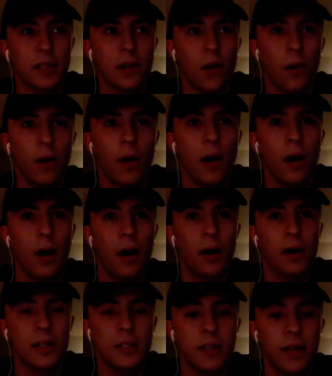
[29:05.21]
So
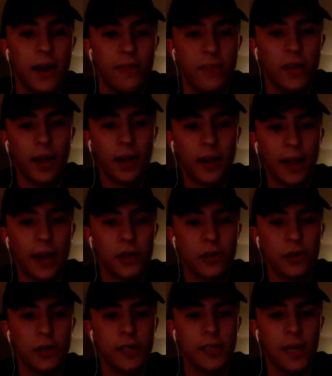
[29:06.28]
honestly, I feel like the
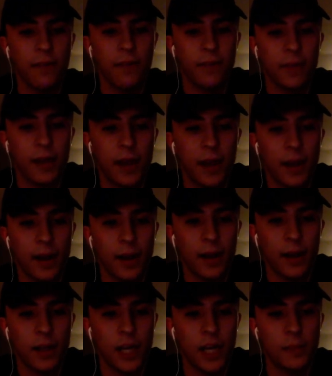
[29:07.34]
injuries definitely
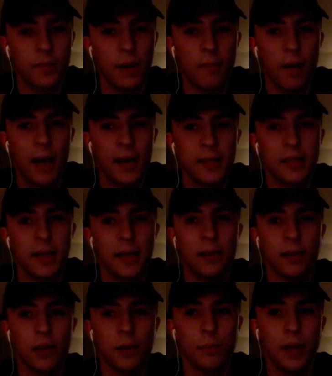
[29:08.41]
changed my mindset a
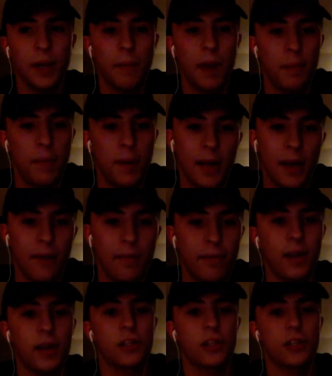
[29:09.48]
little bit, made me
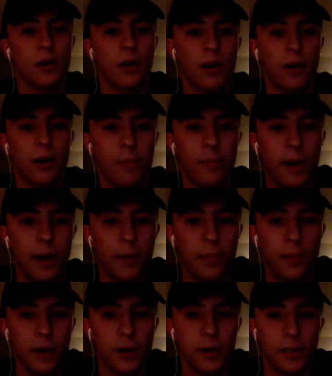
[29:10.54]
definitely a stronger, better
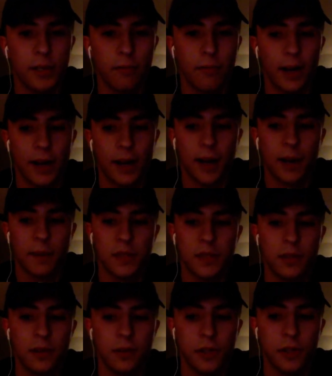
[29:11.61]
person when it comes
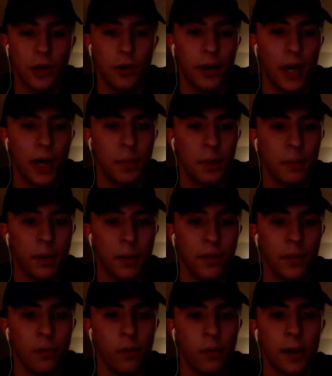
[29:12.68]
to showing up and
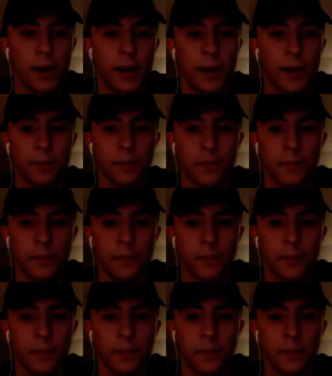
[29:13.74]
putting the work in.